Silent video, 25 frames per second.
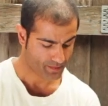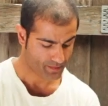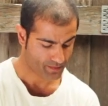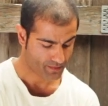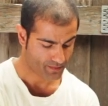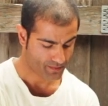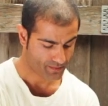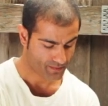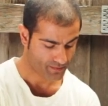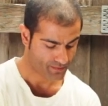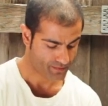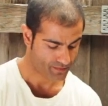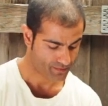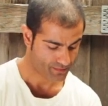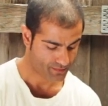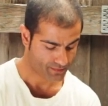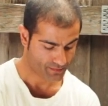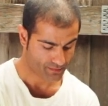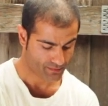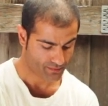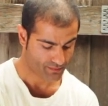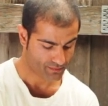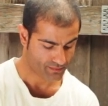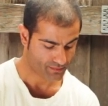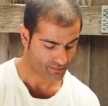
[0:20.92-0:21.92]

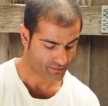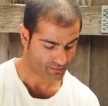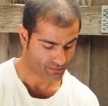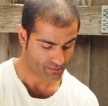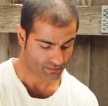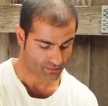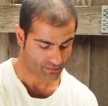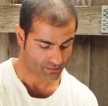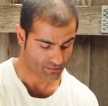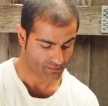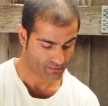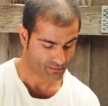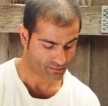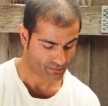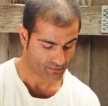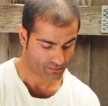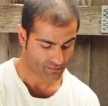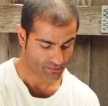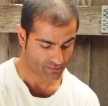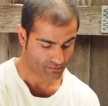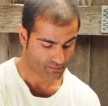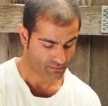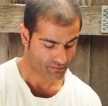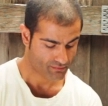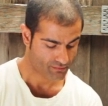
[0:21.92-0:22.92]

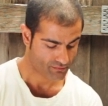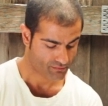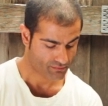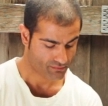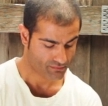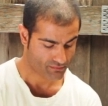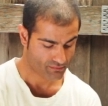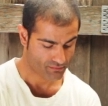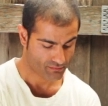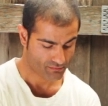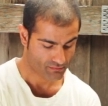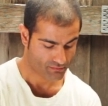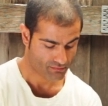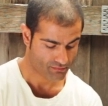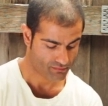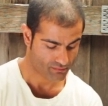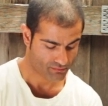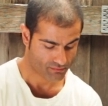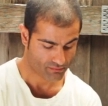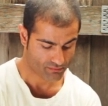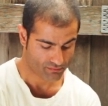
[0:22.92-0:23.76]
No one is speaking in this clip.